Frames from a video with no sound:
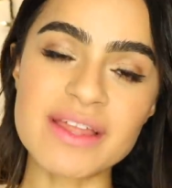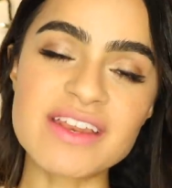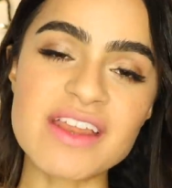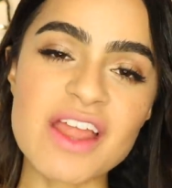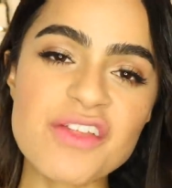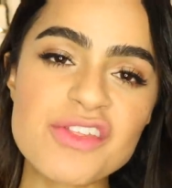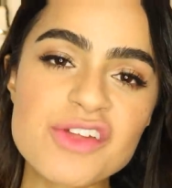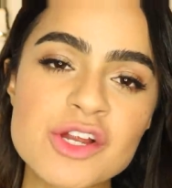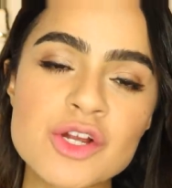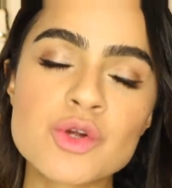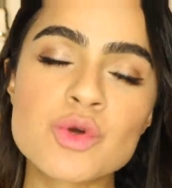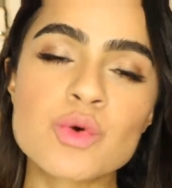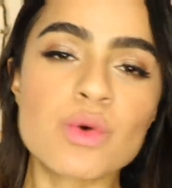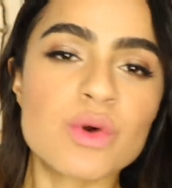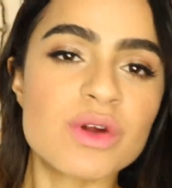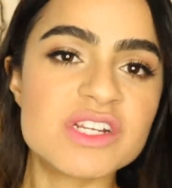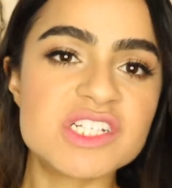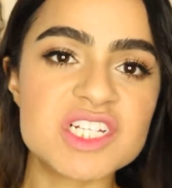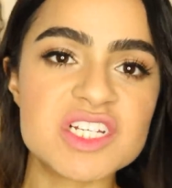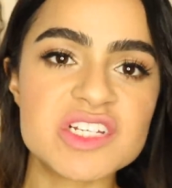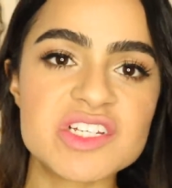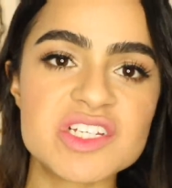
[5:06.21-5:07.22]
Another
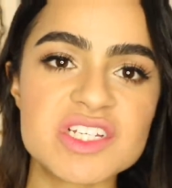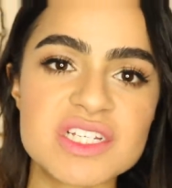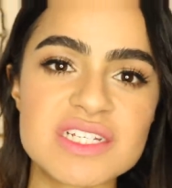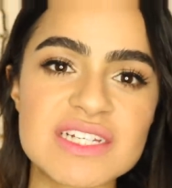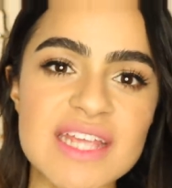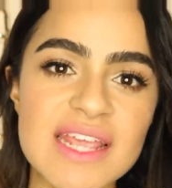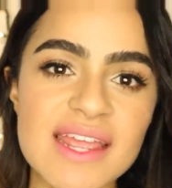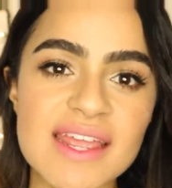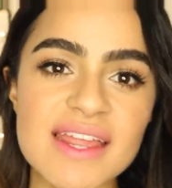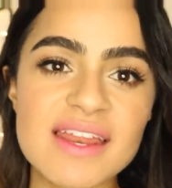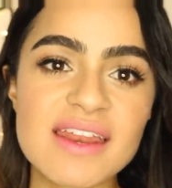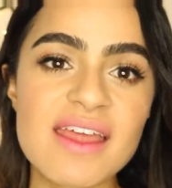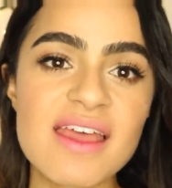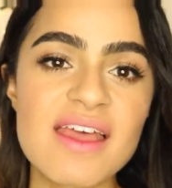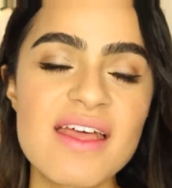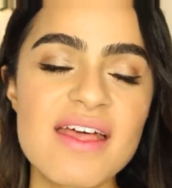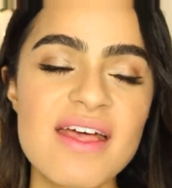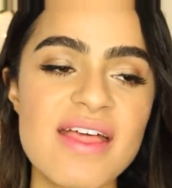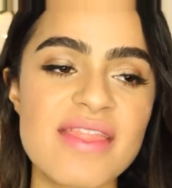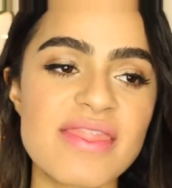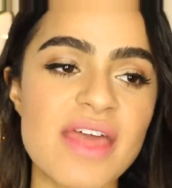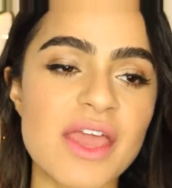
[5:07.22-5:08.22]
gorgeous shade
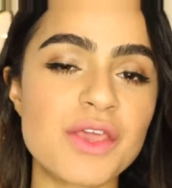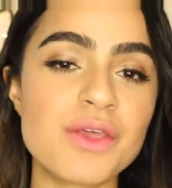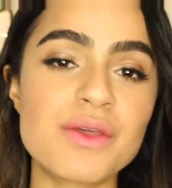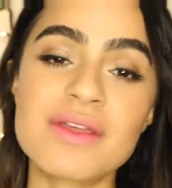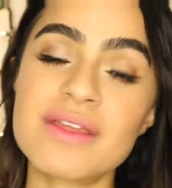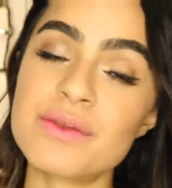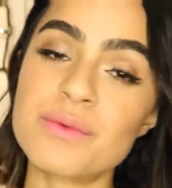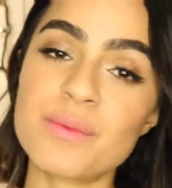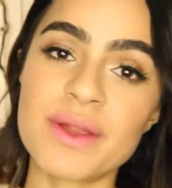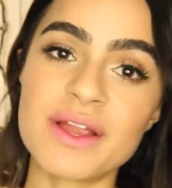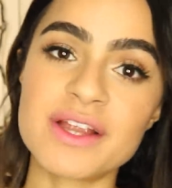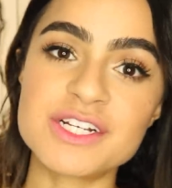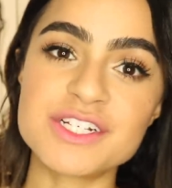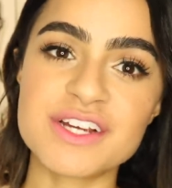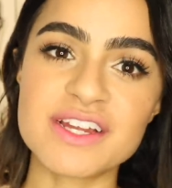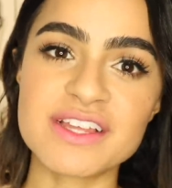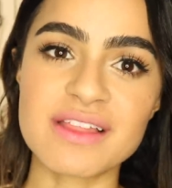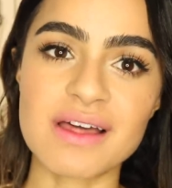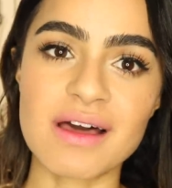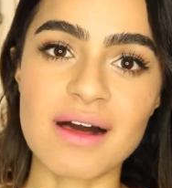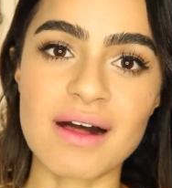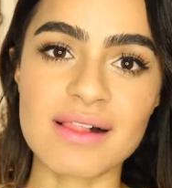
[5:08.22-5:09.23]
that you can wear
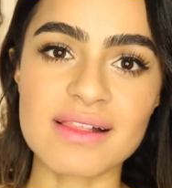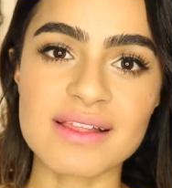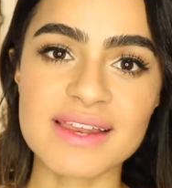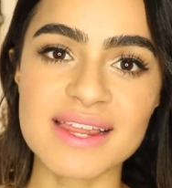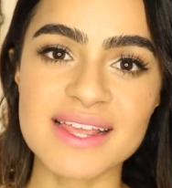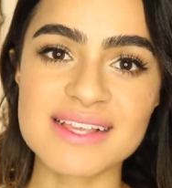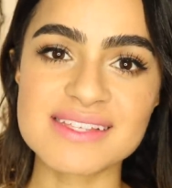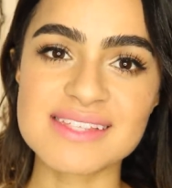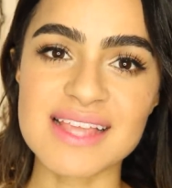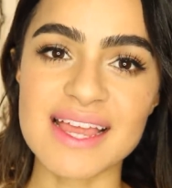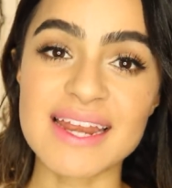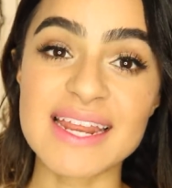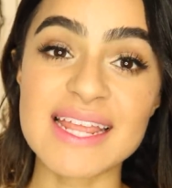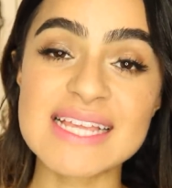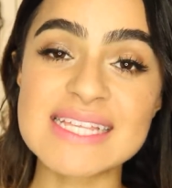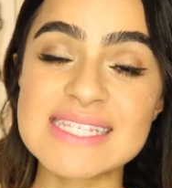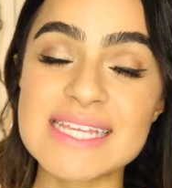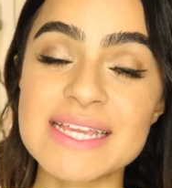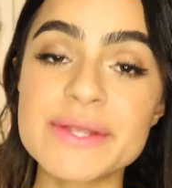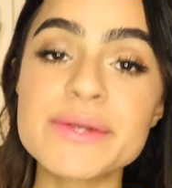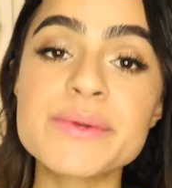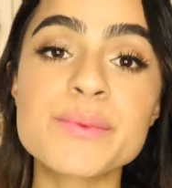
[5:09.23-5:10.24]
during the holidays that
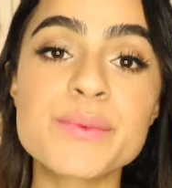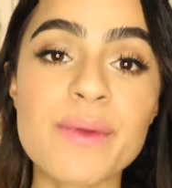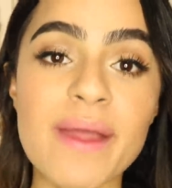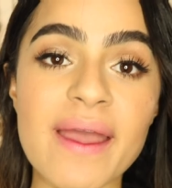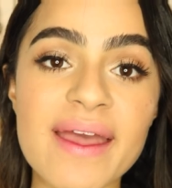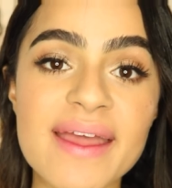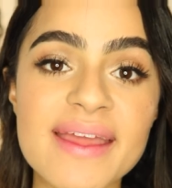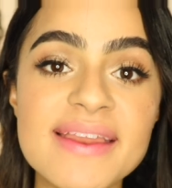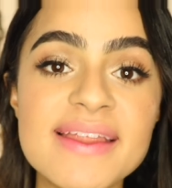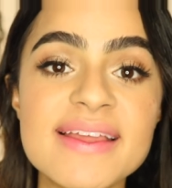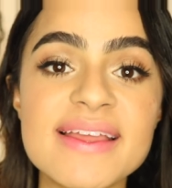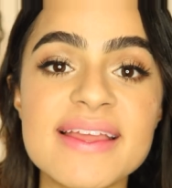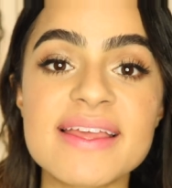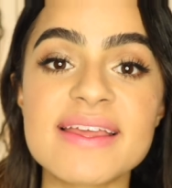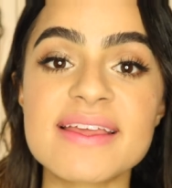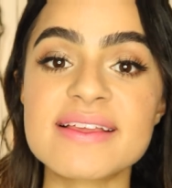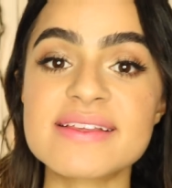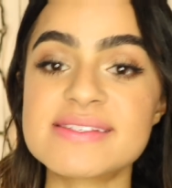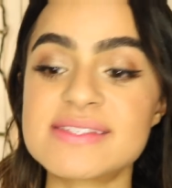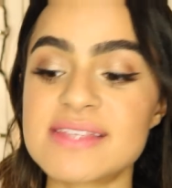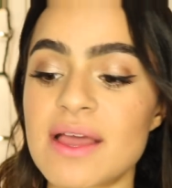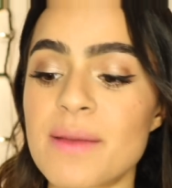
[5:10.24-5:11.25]
isn't red
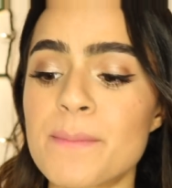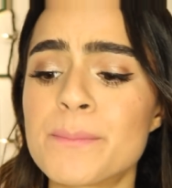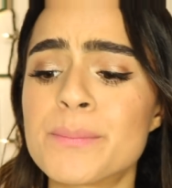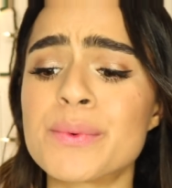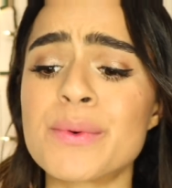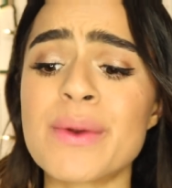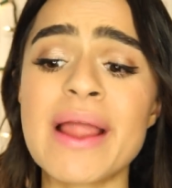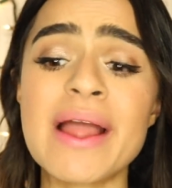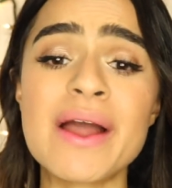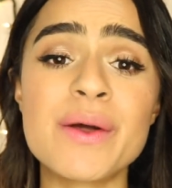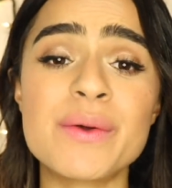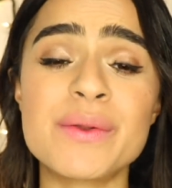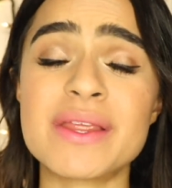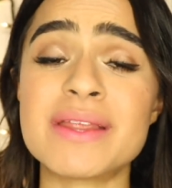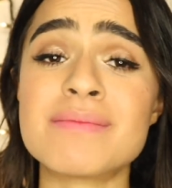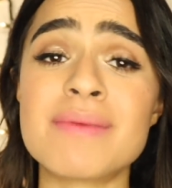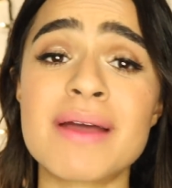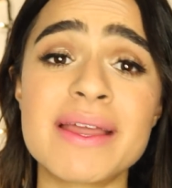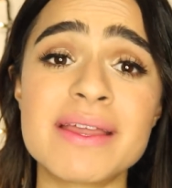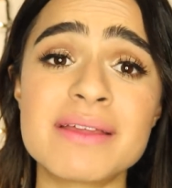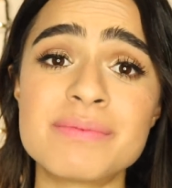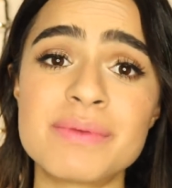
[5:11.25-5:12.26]
is brown. In
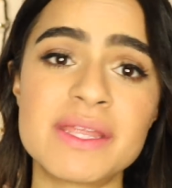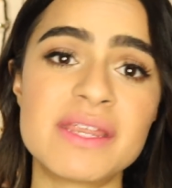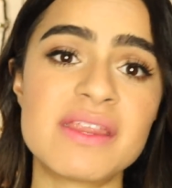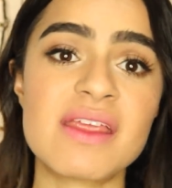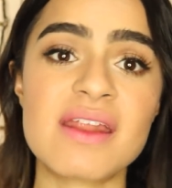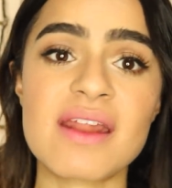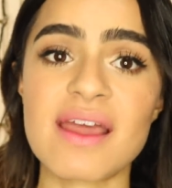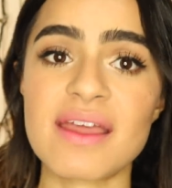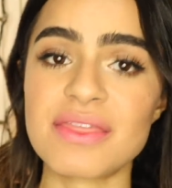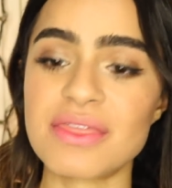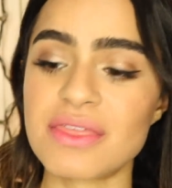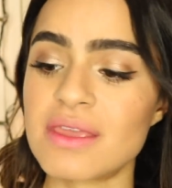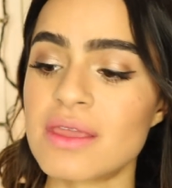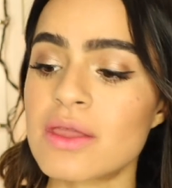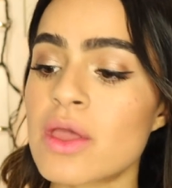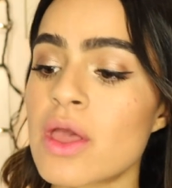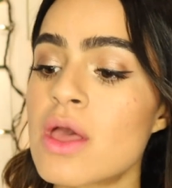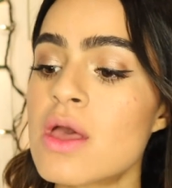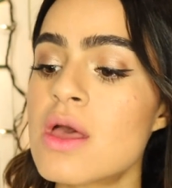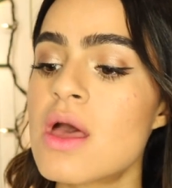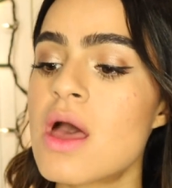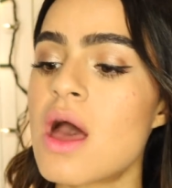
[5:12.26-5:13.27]
my opinion, I
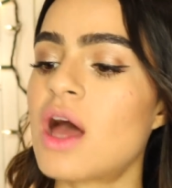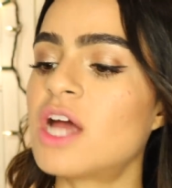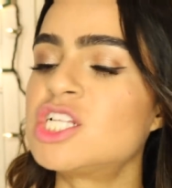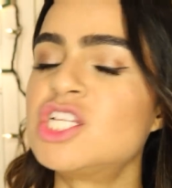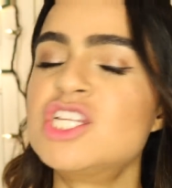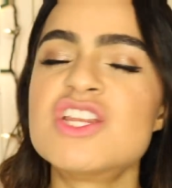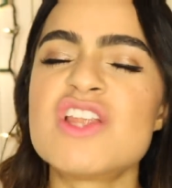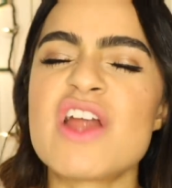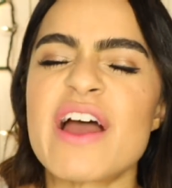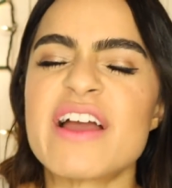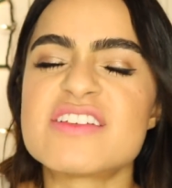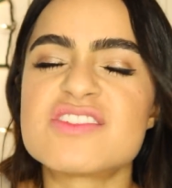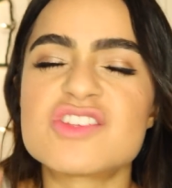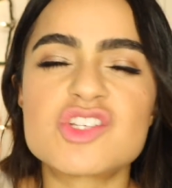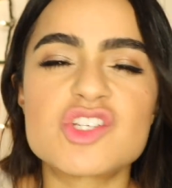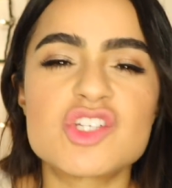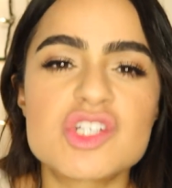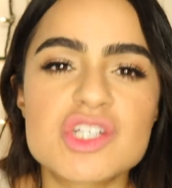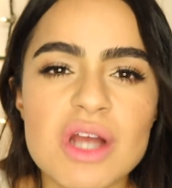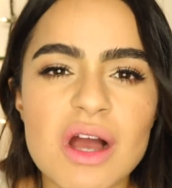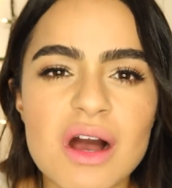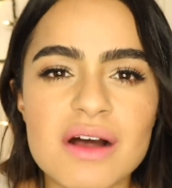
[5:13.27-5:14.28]
think a nice
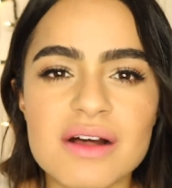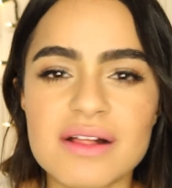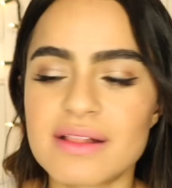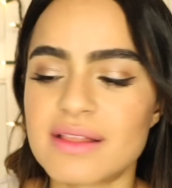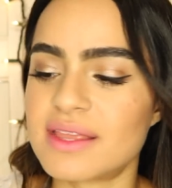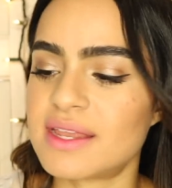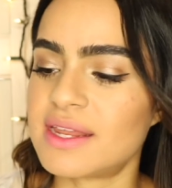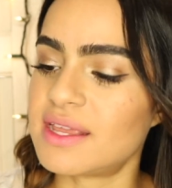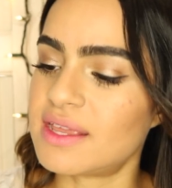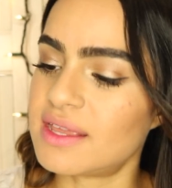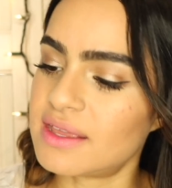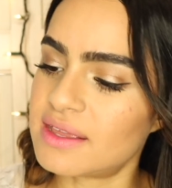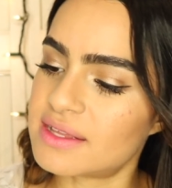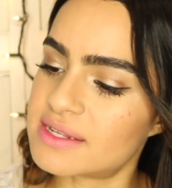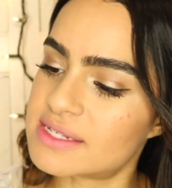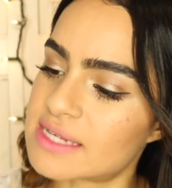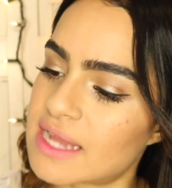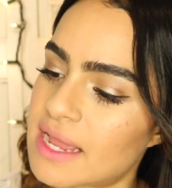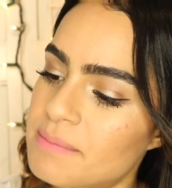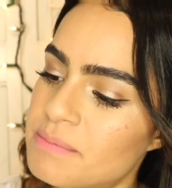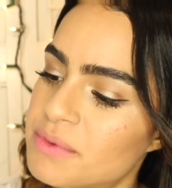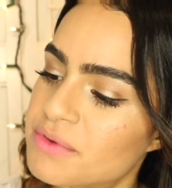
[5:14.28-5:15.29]
chocolatey
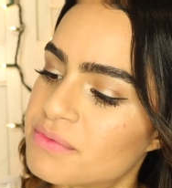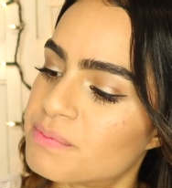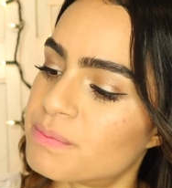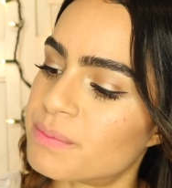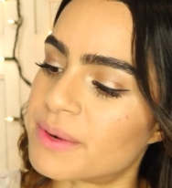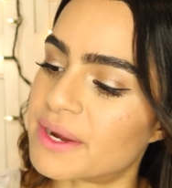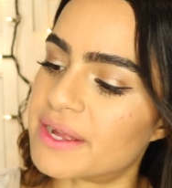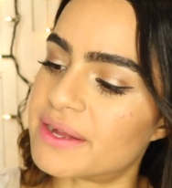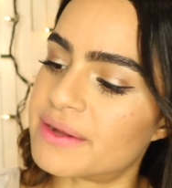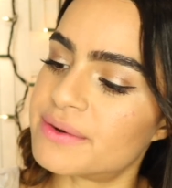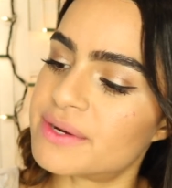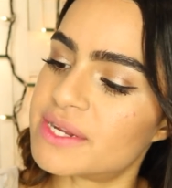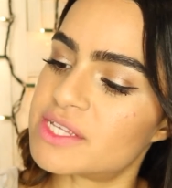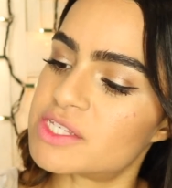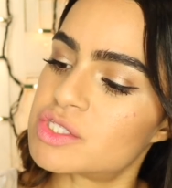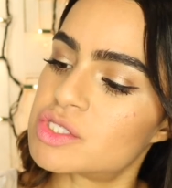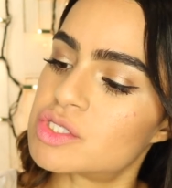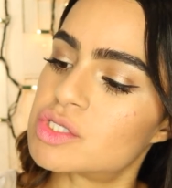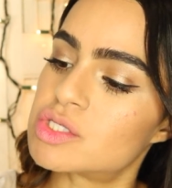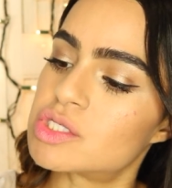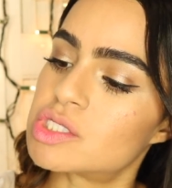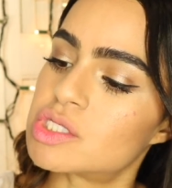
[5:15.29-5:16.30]
type of brown is
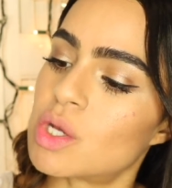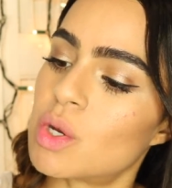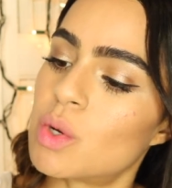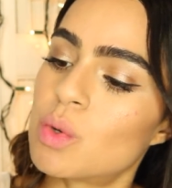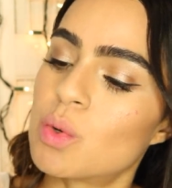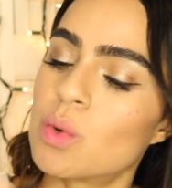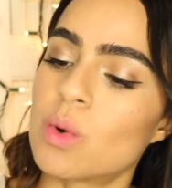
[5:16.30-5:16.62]
so